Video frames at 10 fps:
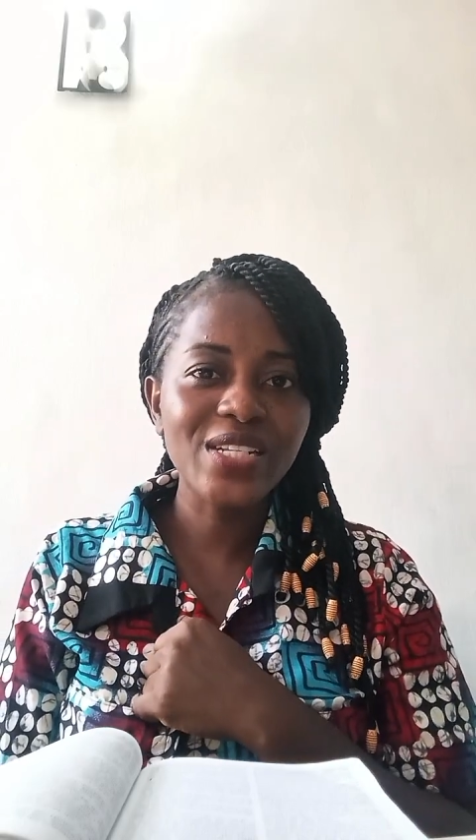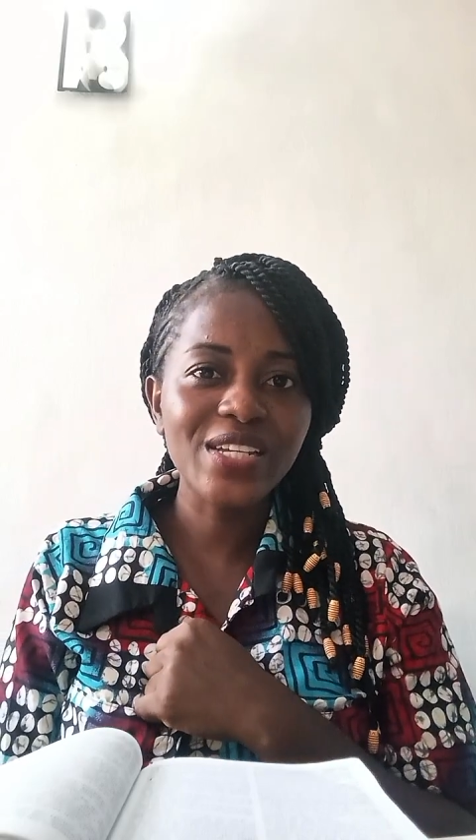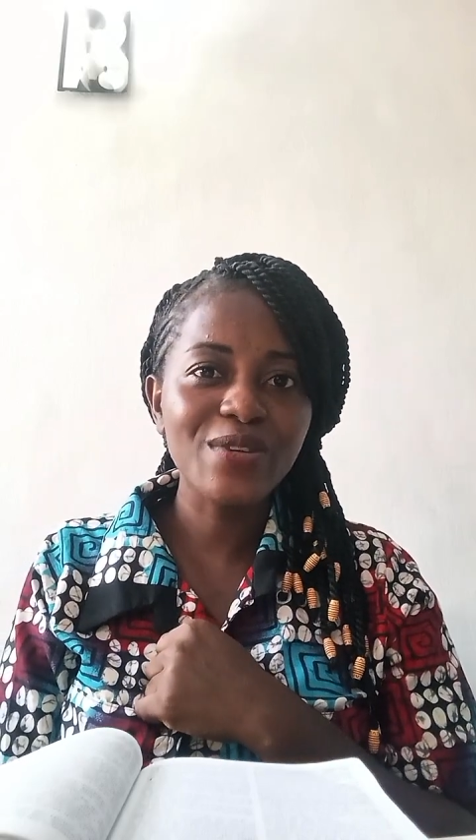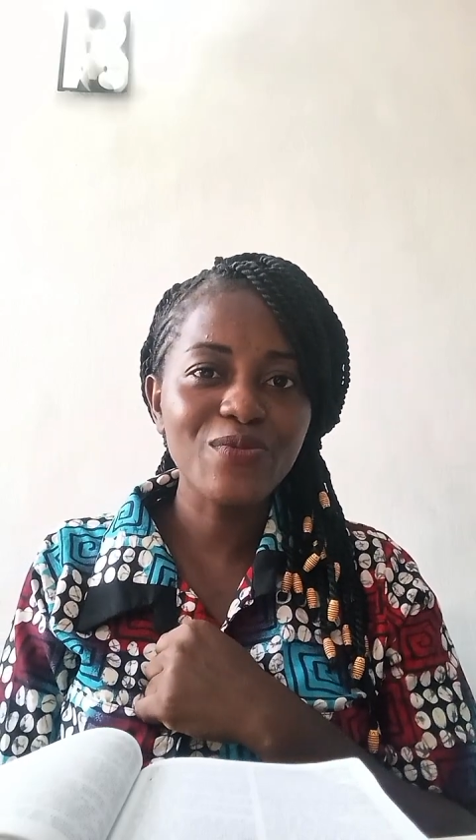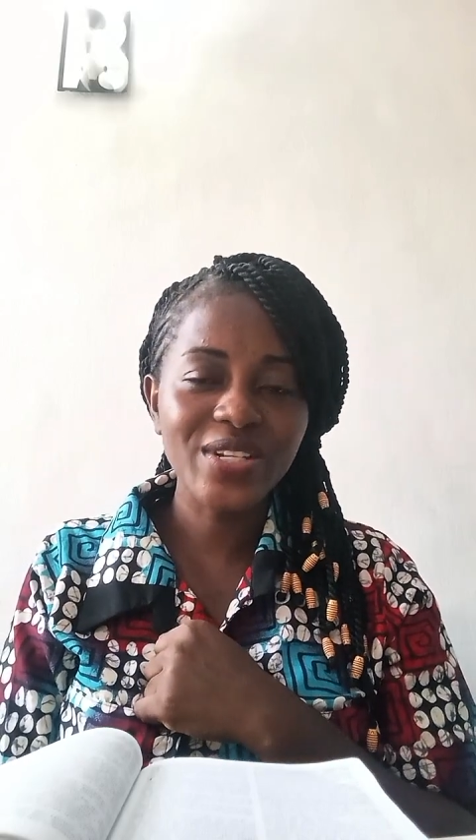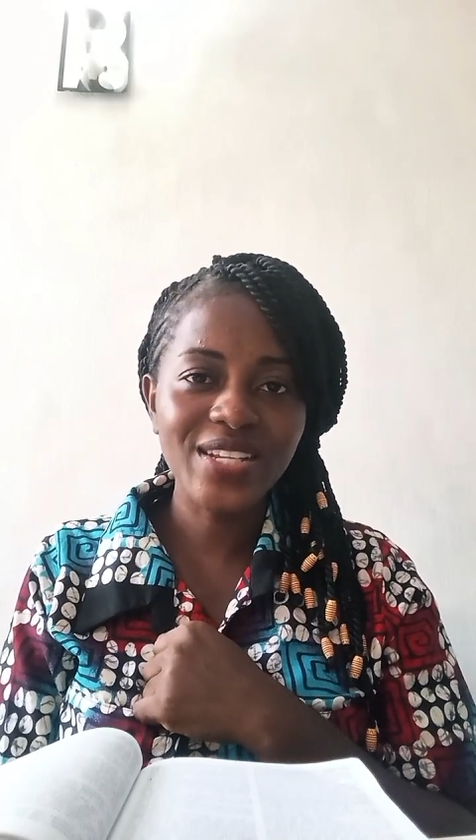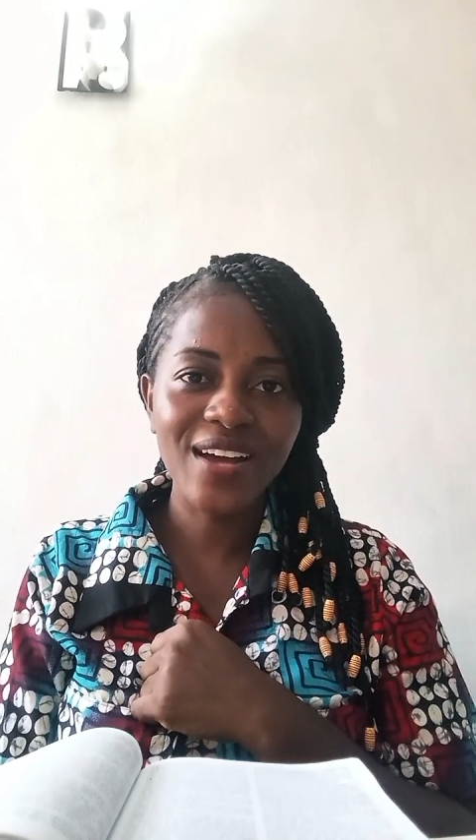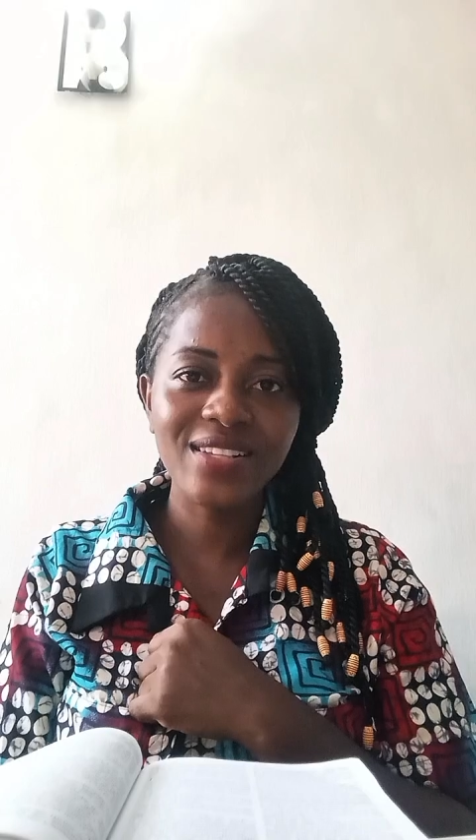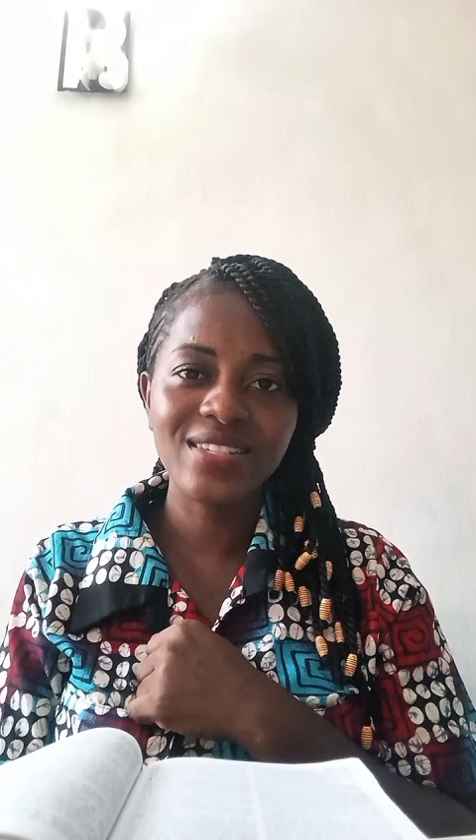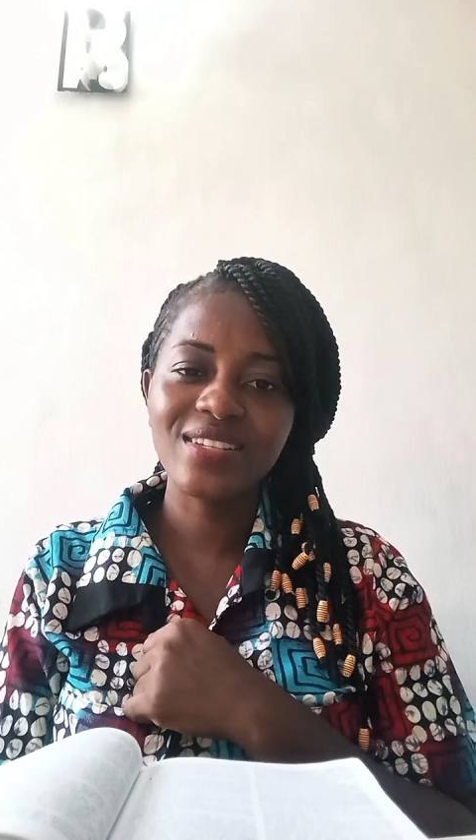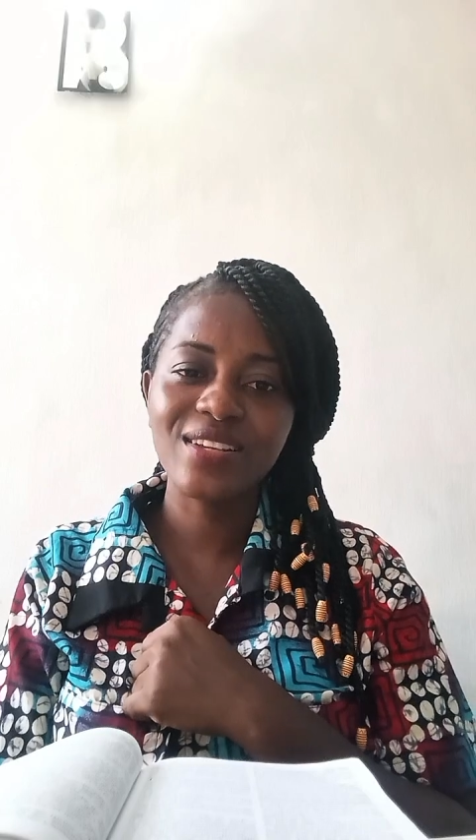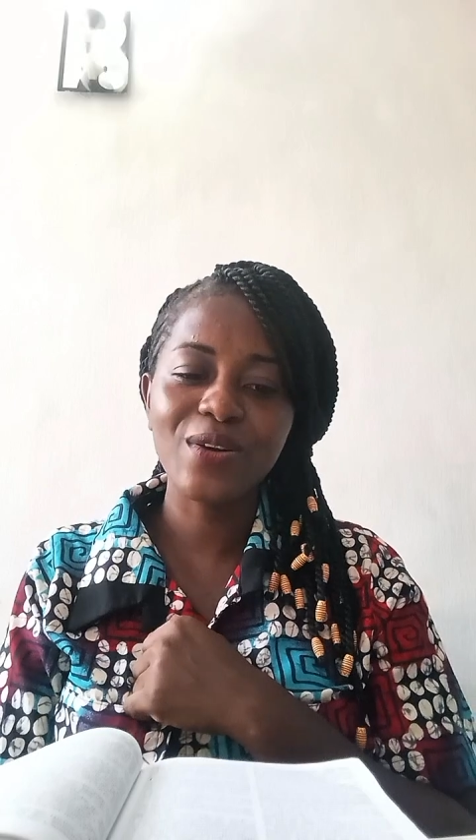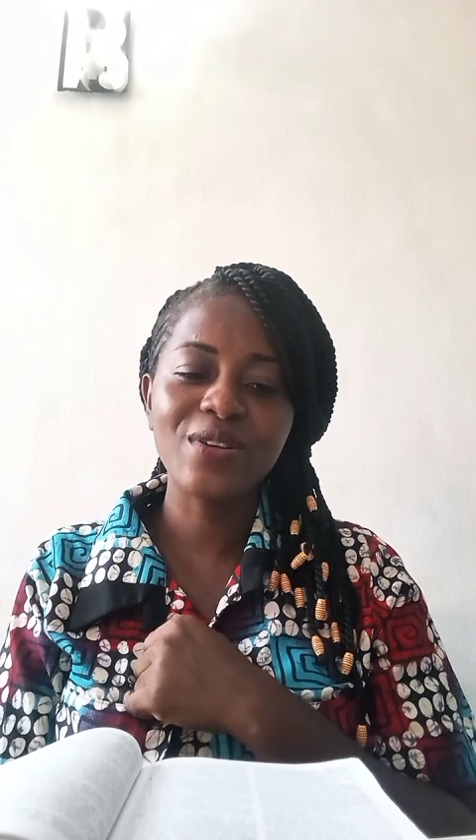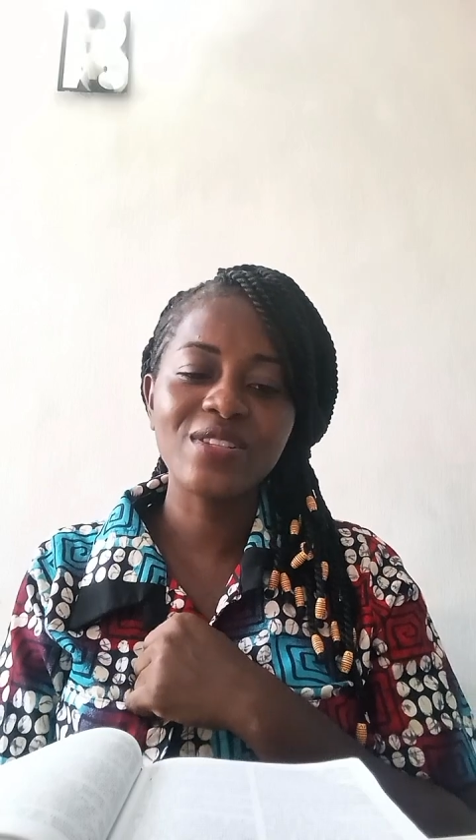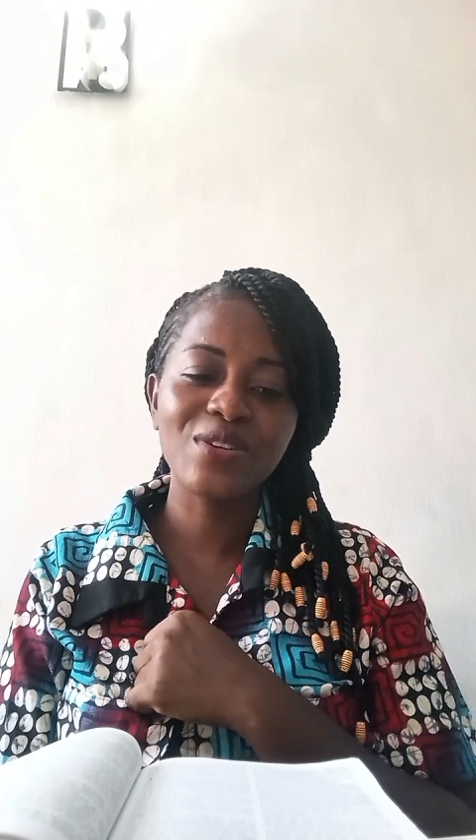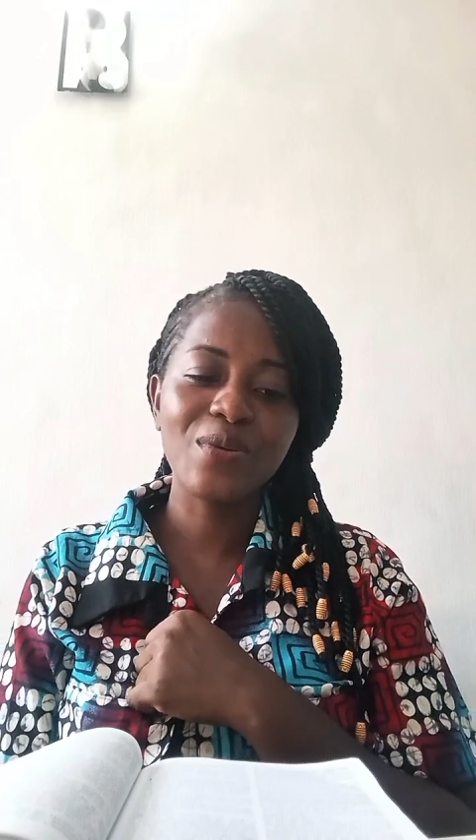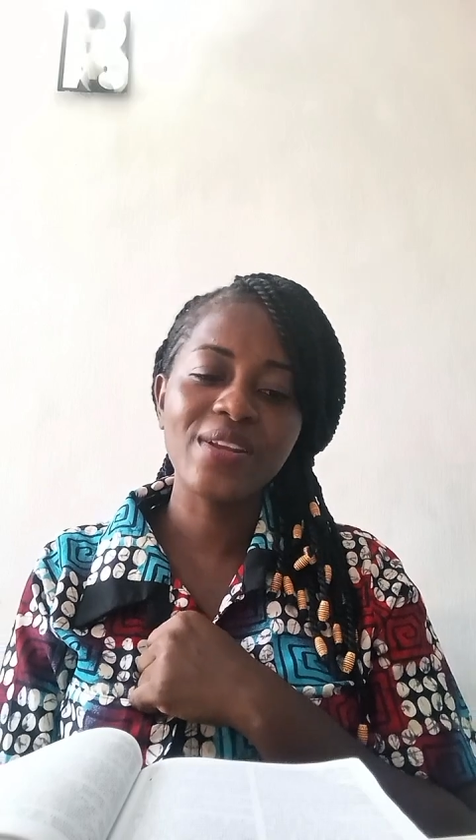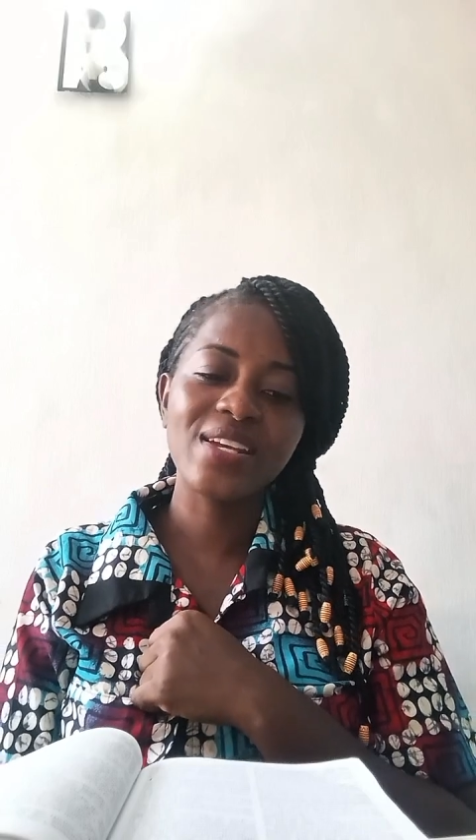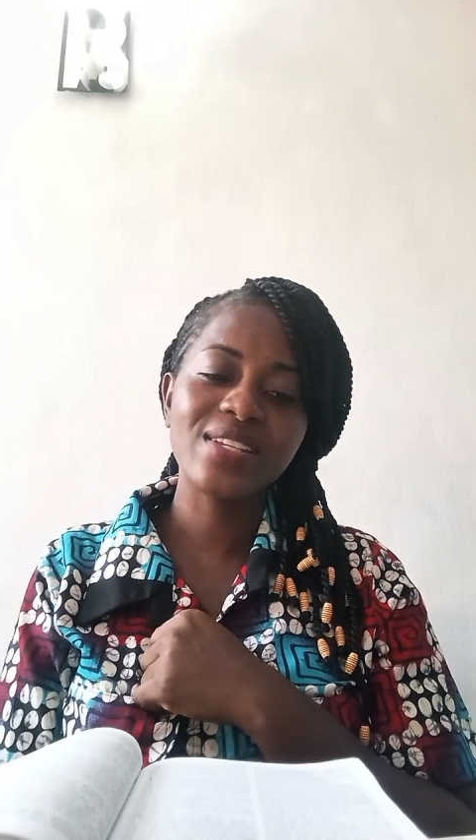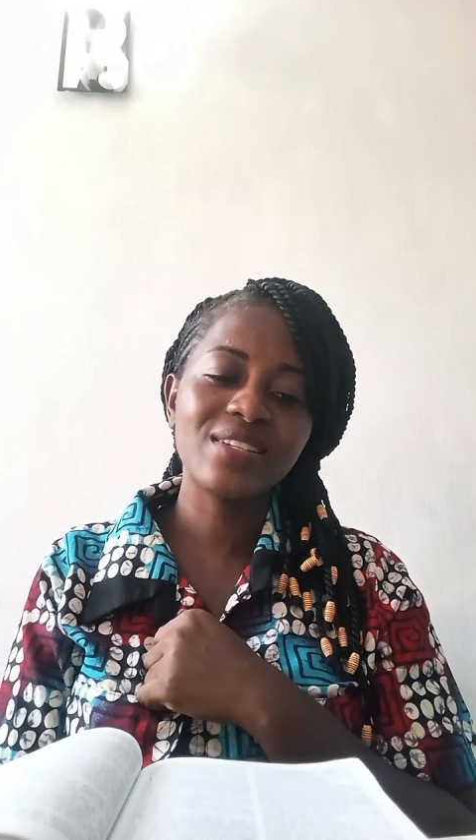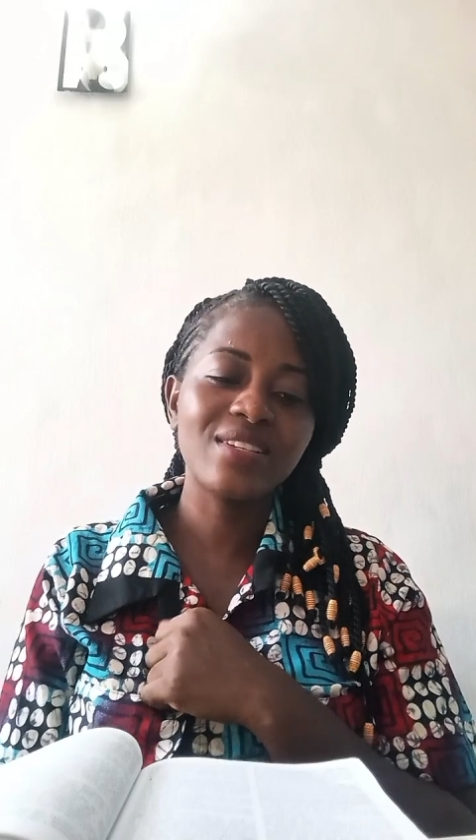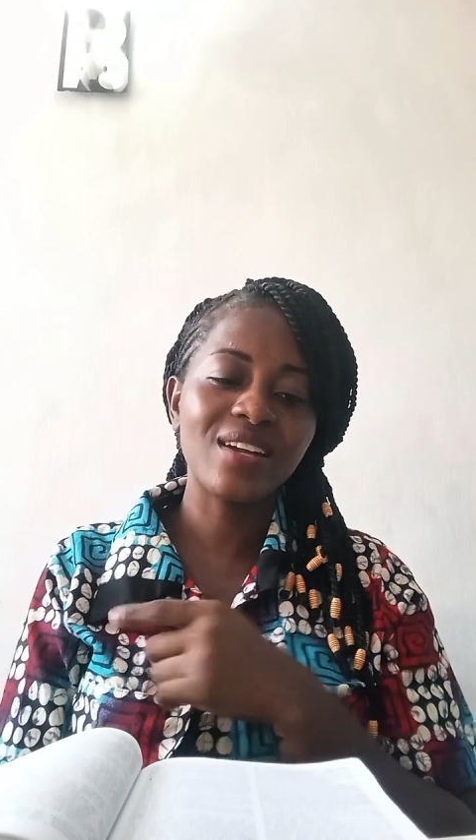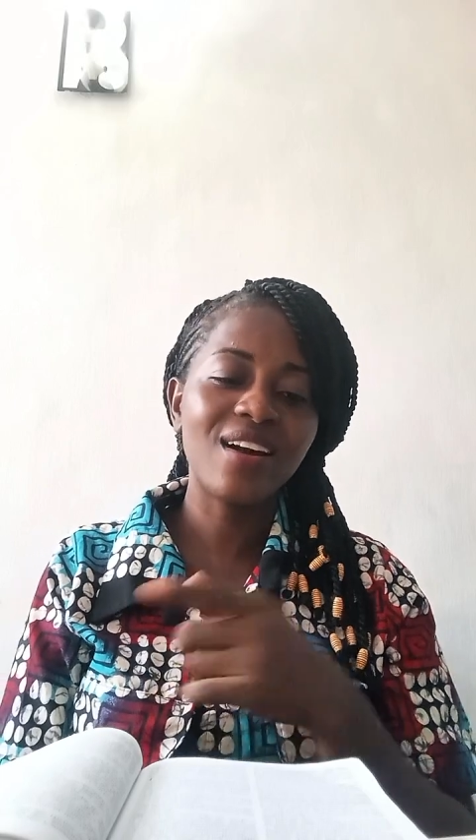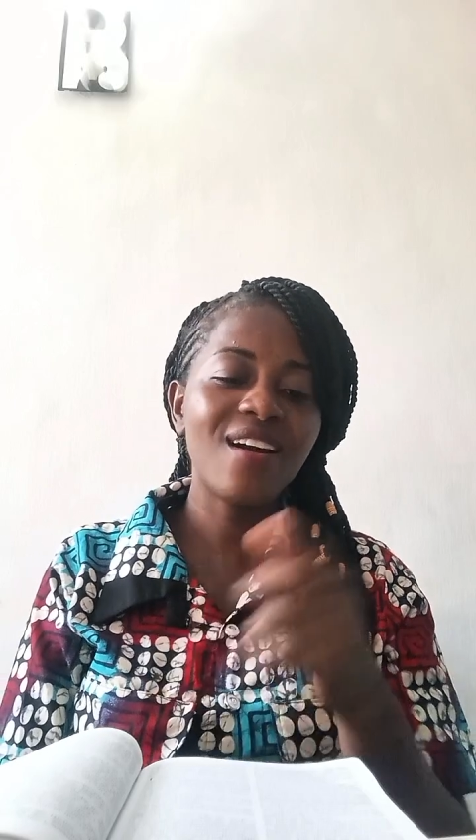day without God, the greatest teacher.